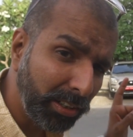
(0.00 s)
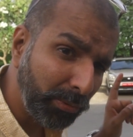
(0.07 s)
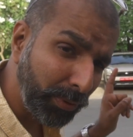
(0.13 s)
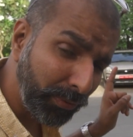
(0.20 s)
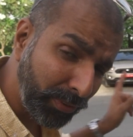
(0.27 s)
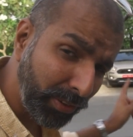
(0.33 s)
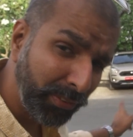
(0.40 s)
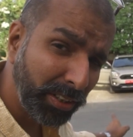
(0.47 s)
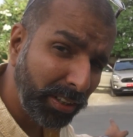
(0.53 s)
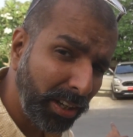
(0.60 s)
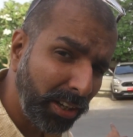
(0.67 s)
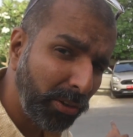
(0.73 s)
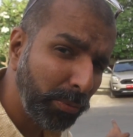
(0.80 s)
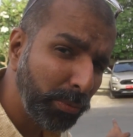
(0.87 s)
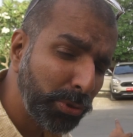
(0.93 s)
We've driven the
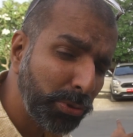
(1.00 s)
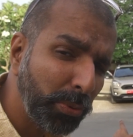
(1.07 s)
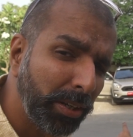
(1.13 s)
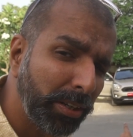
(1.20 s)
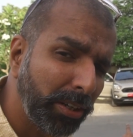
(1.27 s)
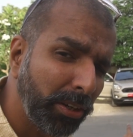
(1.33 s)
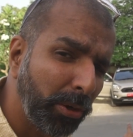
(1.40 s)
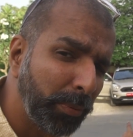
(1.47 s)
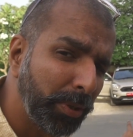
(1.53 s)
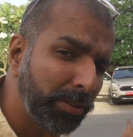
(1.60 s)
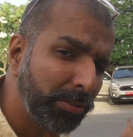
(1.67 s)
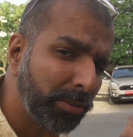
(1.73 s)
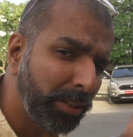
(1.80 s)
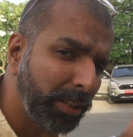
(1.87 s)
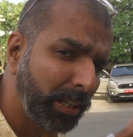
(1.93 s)
car almost 200
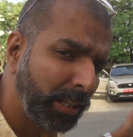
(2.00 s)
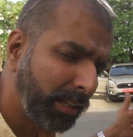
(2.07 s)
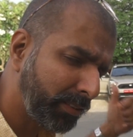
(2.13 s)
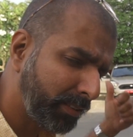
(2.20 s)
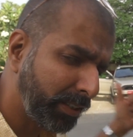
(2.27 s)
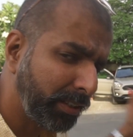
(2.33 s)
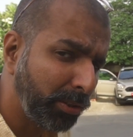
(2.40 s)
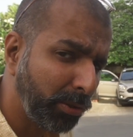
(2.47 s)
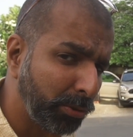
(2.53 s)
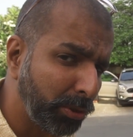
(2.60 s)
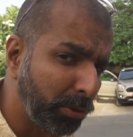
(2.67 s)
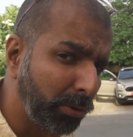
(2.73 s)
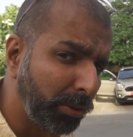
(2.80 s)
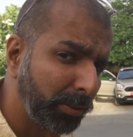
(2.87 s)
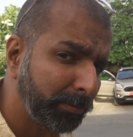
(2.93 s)
kilometers today. Let's take a closer
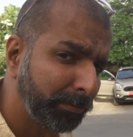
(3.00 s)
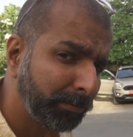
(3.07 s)
look.